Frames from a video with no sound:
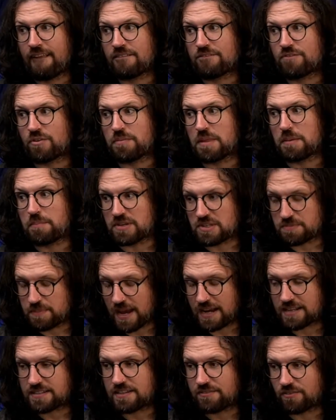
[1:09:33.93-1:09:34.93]
from the
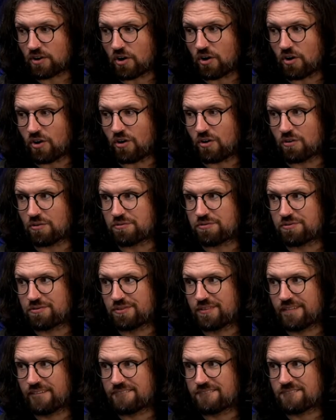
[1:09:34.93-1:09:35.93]
perspective
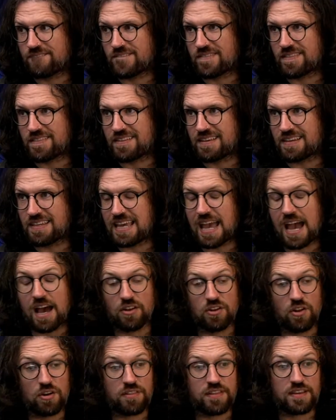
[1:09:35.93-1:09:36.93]
of,
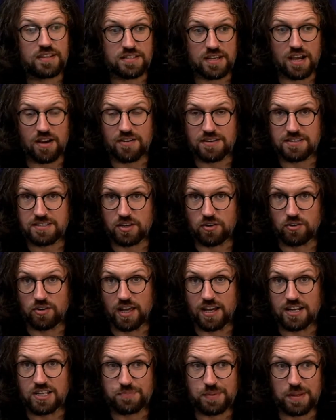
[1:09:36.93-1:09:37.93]
a lot of the guitar I see
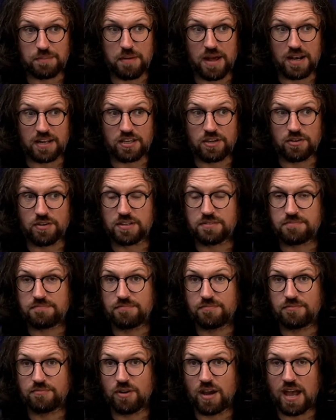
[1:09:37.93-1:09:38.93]
online has been manicured.
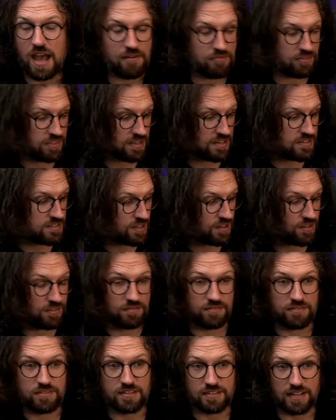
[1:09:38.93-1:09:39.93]
Right, everything you see
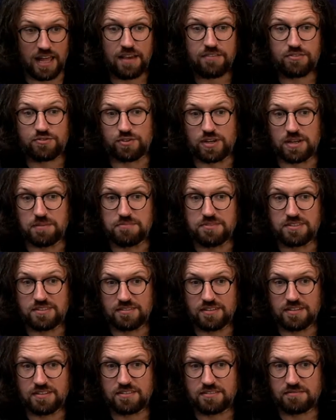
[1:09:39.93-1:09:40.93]
on these live
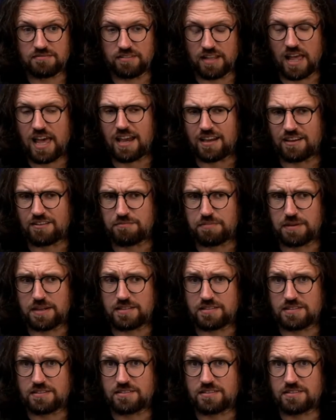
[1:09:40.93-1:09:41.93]
streams is live
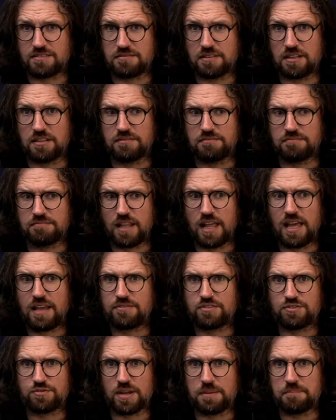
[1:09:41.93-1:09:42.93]
because it's the
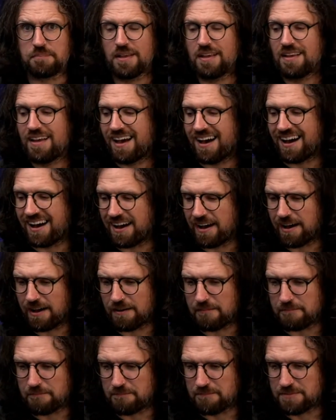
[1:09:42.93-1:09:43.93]
live stream.
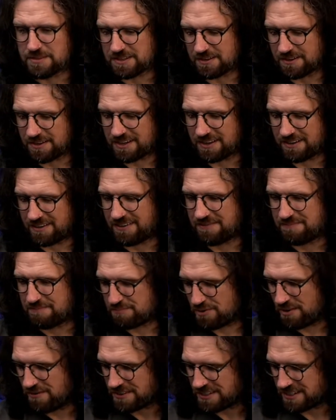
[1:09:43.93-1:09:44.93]

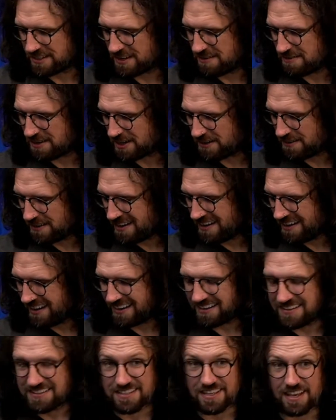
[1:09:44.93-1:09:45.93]
Prove it to you. Here we go.
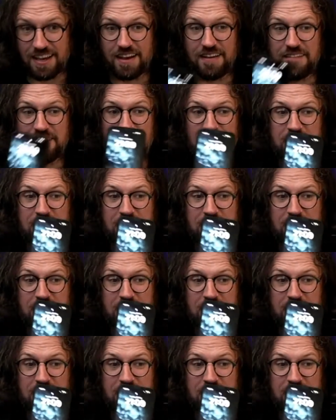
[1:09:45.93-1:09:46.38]
It is what